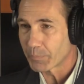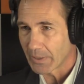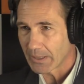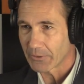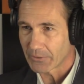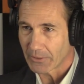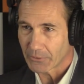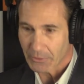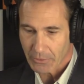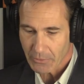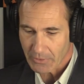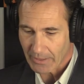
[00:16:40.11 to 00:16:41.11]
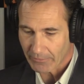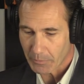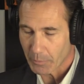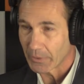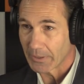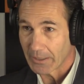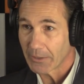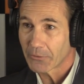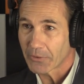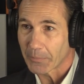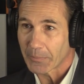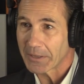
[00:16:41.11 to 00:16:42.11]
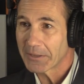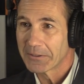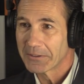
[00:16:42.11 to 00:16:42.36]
because as you know, you have to put it in something.